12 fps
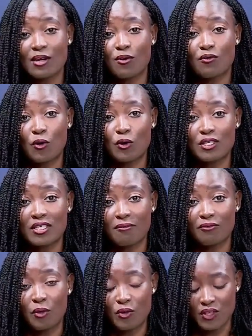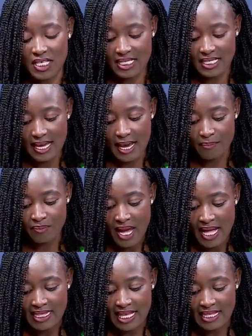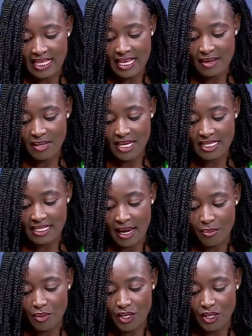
And of course, for this year, the theme is